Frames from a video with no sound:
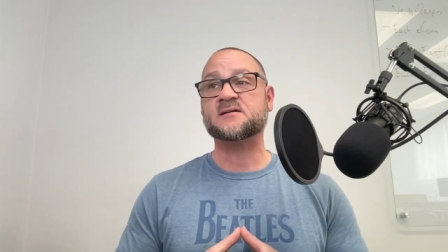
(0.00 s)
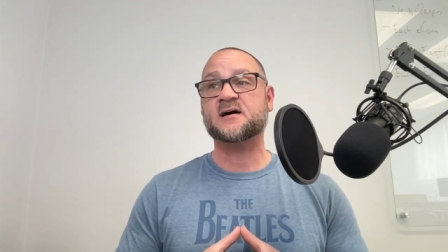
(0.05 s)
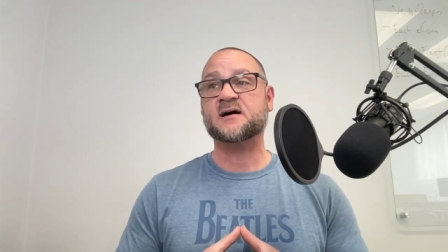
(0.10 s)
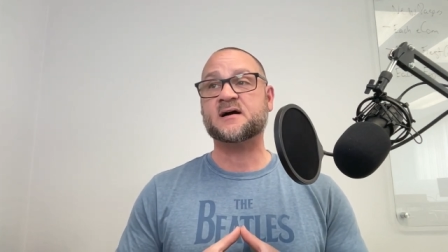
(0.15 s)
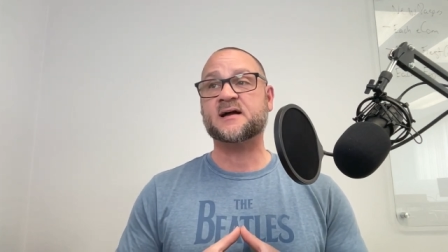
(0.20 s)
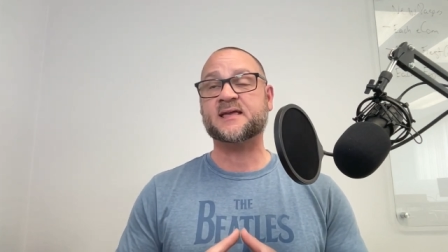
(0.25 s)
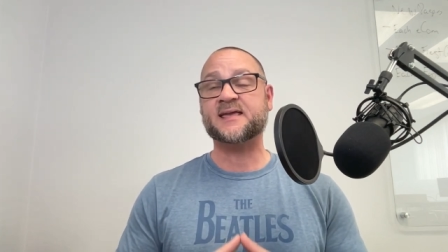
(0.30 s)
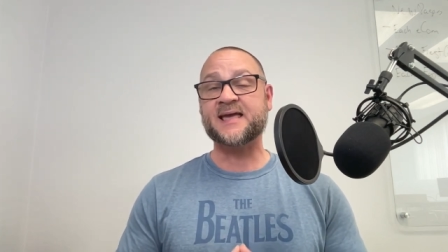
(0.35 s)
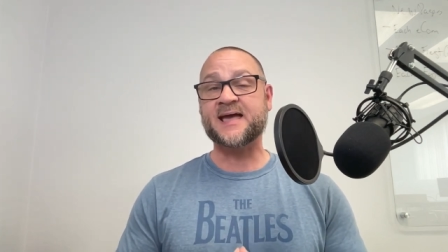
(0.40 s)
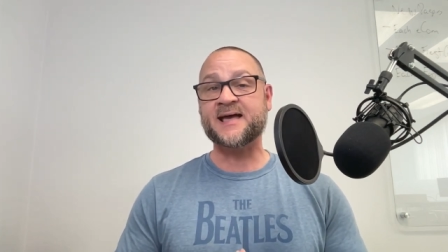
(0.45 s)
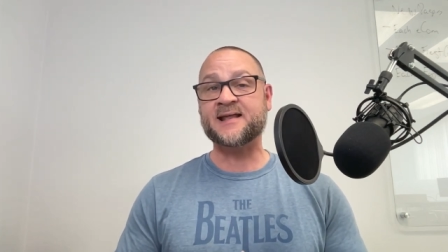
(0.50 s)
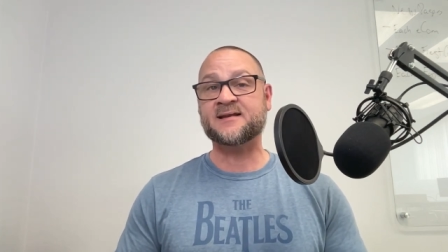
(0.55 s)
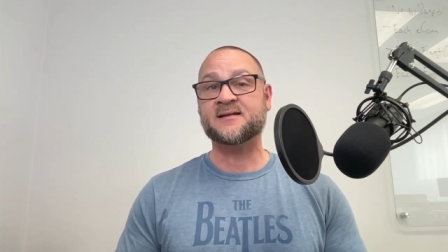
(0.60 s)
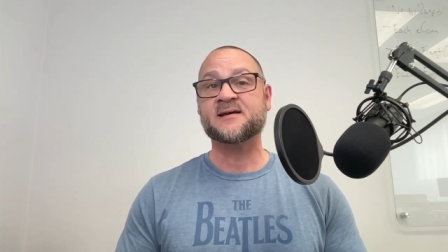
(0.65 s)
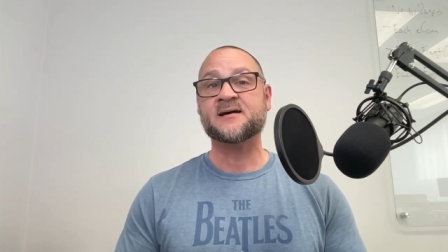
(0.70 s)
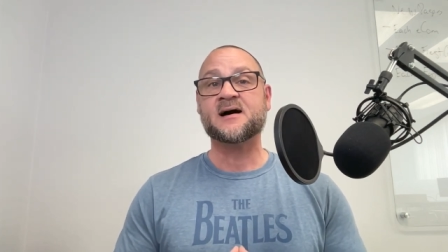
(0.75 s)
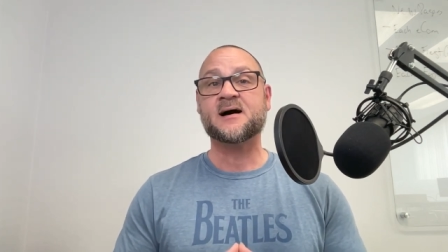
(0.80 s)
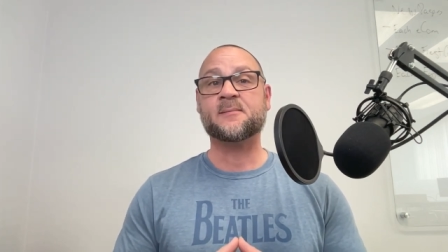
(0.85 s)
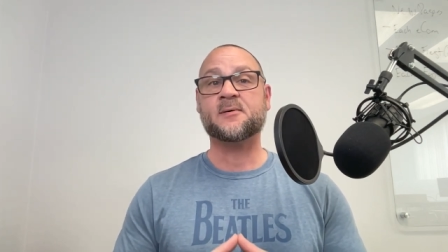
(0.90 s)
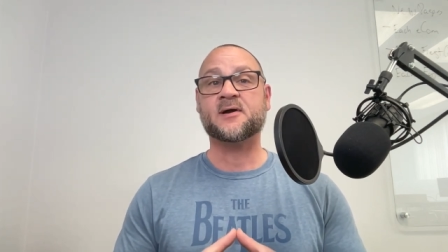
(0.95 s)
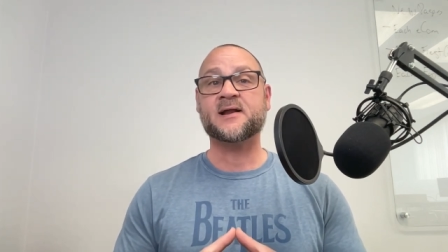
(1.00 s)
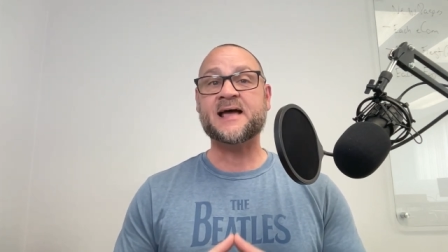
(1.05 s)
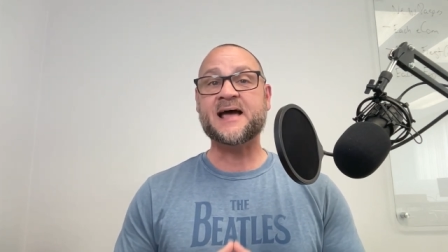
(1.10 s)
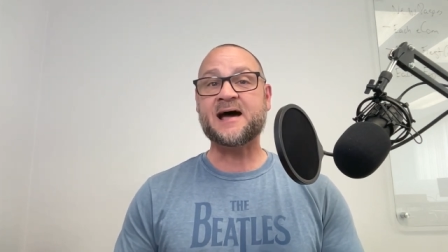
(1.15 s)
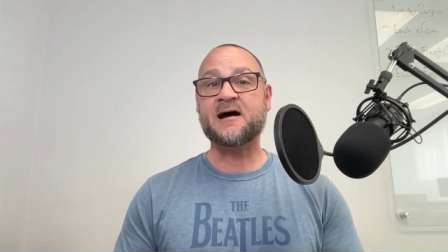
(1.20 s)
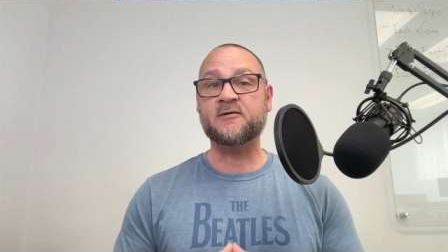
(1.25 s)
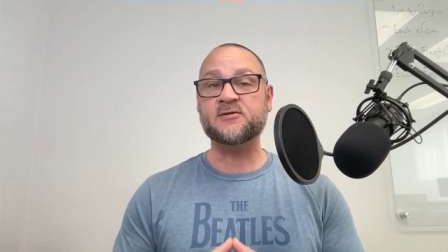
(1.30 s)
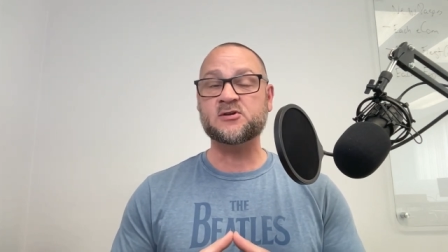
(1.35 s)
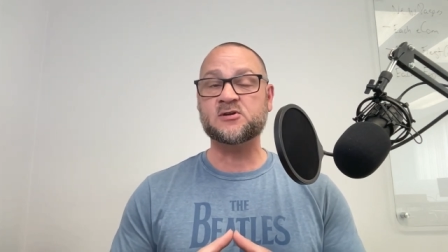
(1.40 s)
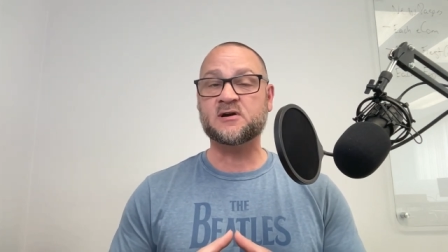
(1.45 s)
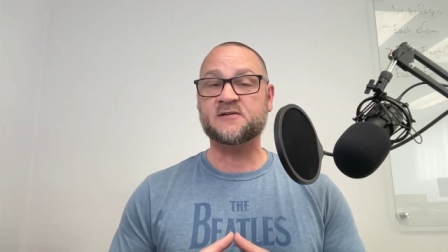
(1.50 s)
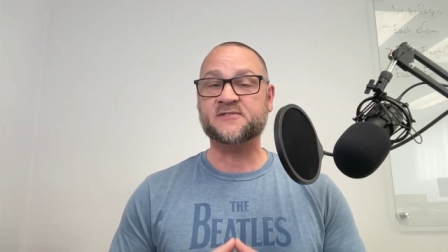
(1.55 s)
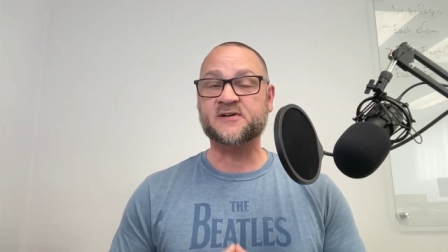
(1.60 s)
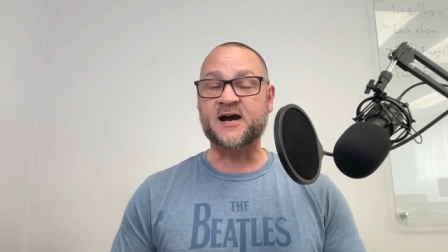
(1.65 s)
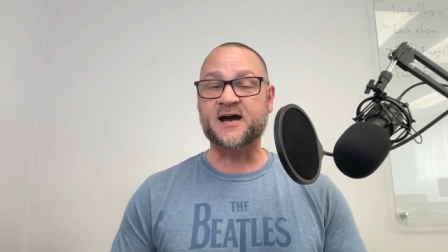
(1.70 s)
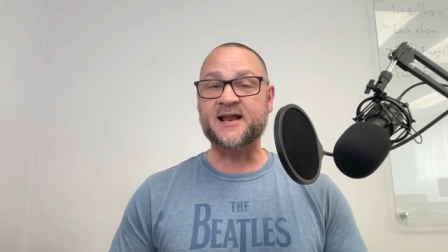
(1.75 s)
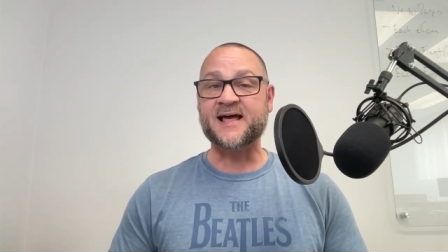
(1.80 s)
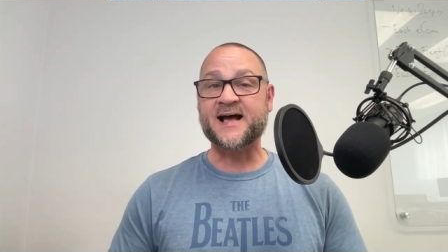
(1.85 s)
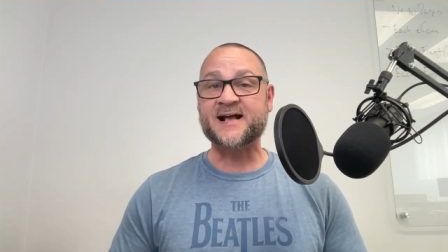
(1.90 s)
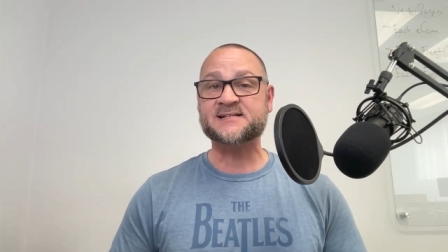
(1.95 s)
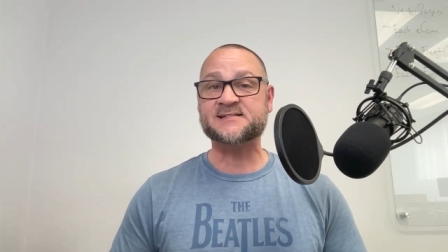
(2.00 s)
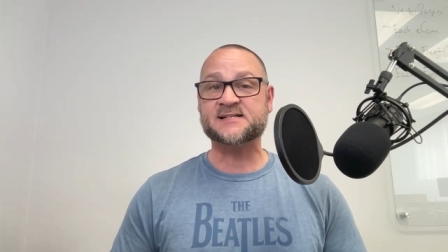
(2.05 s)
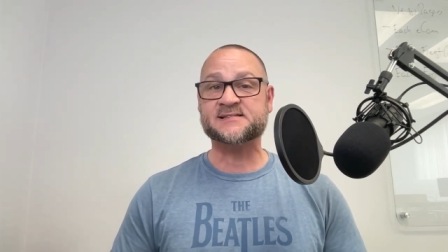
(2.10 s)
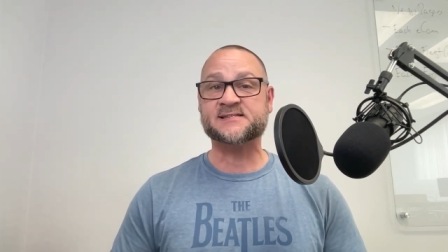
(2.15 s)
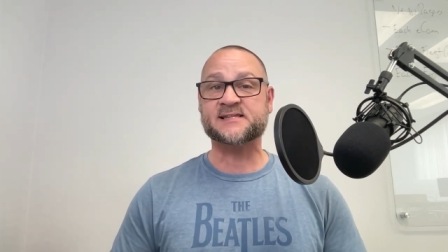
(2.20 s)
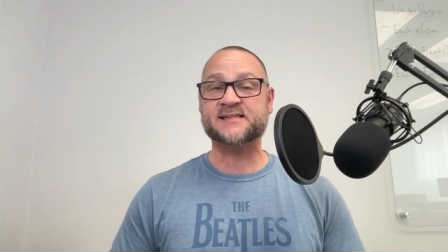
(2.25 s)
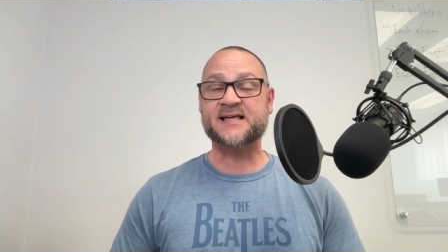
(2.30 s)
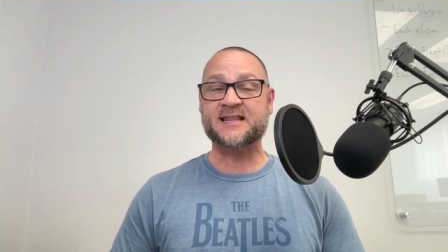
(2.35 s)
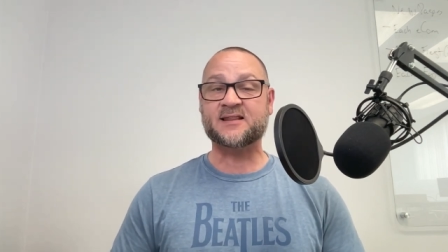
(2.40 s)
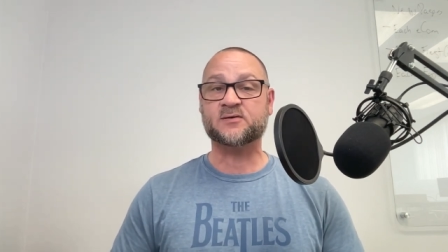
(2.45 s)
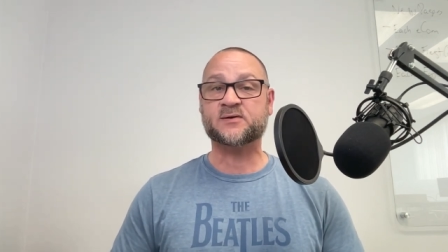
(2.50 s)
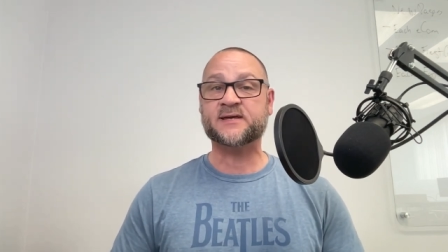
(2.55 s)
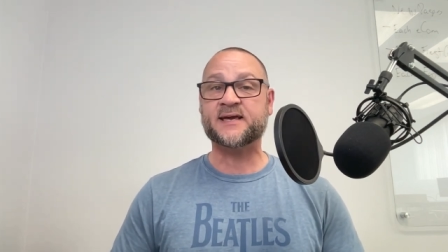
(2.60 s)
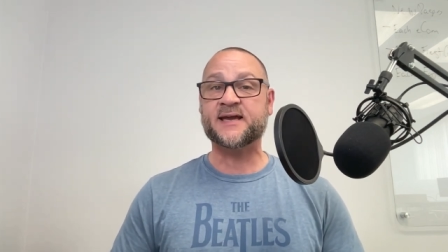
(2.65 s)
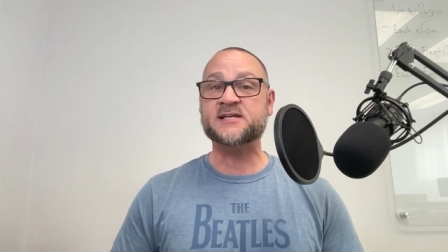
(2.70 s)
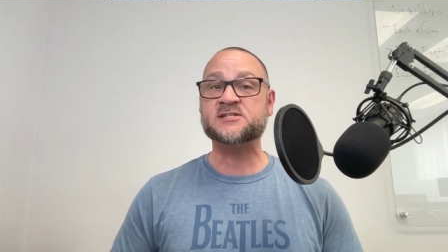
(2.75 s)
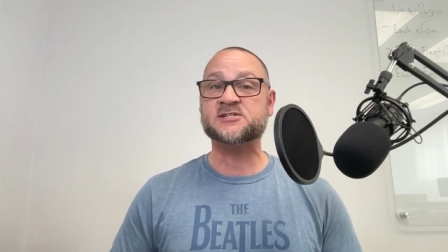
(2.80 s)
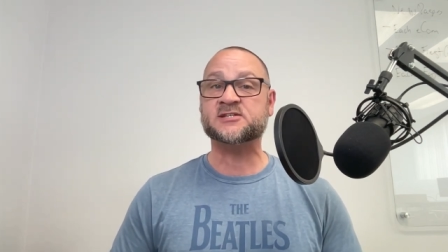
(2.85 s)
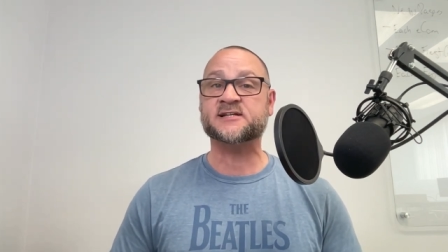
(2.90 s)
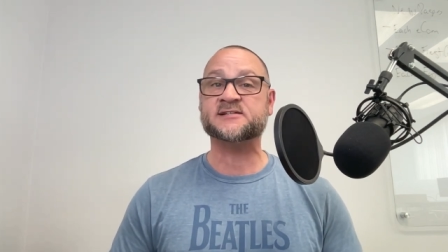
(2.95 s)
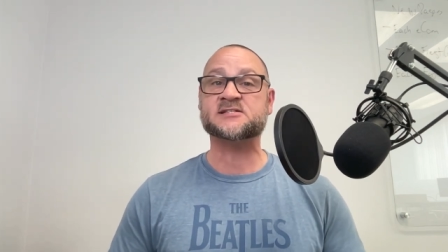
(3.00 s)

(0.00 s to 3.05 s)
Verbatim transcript: again about how you have got access to that location,